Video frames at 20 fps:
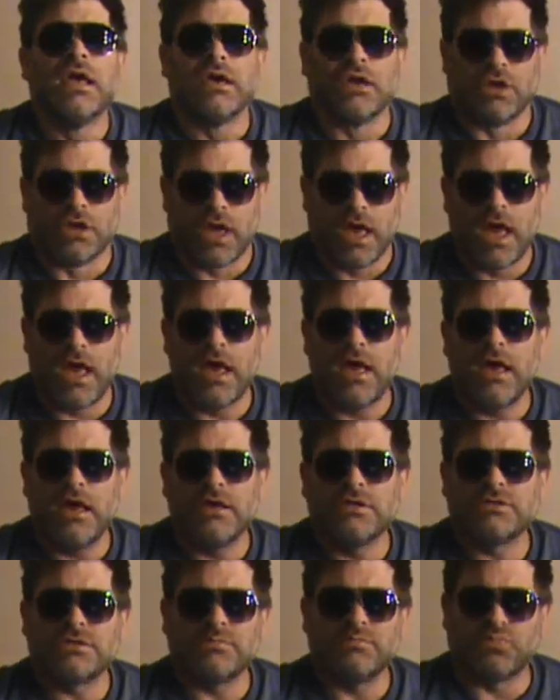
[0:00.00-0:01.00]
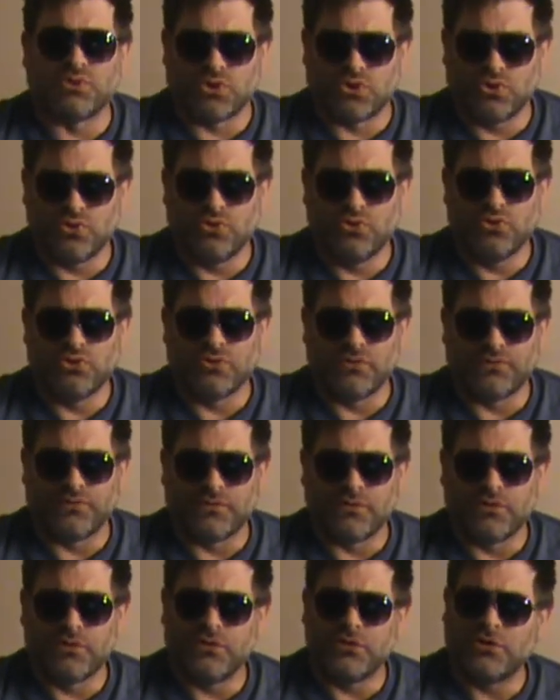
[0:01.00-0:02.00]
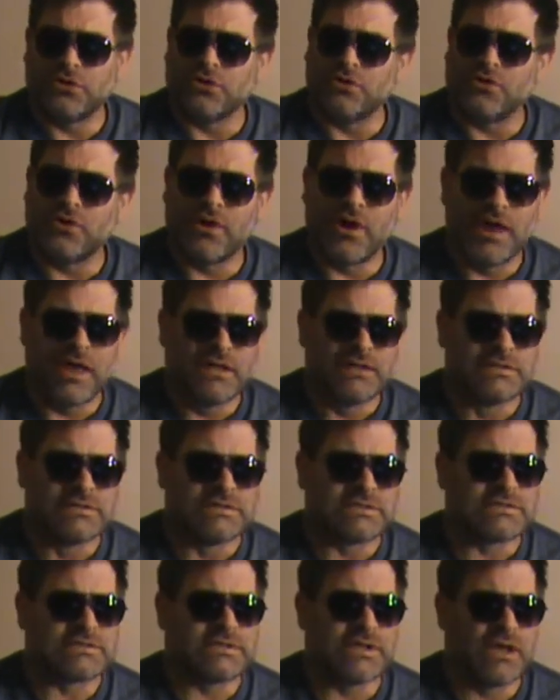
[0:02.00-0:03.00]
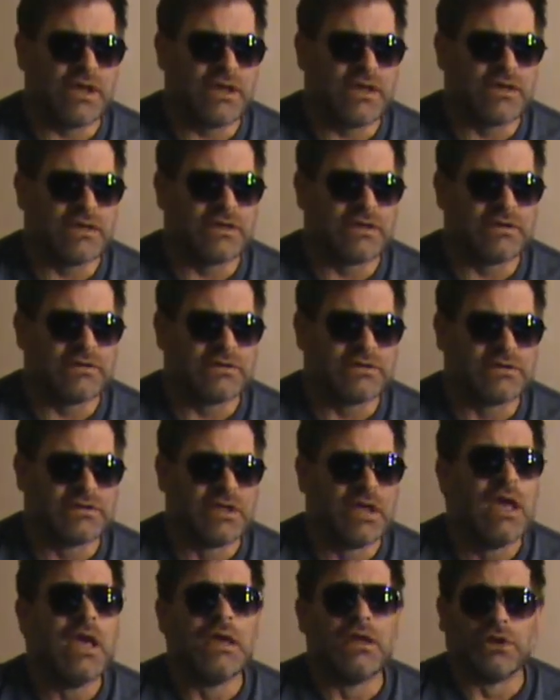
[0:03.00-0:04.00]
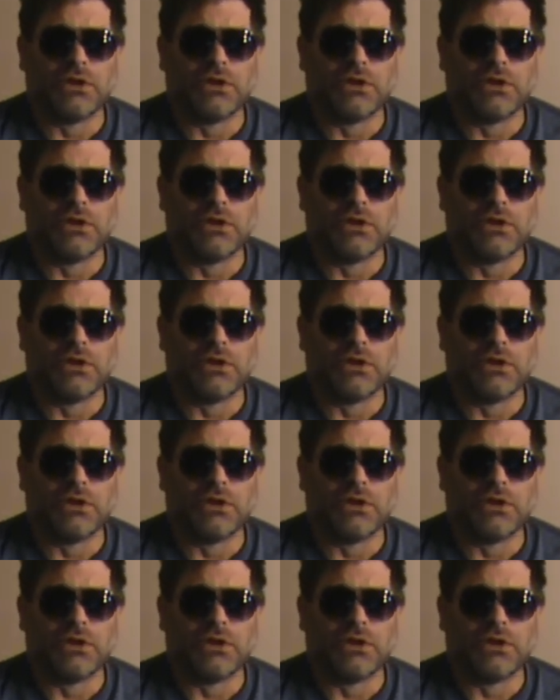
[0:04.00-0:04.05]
He has a beautiful grandson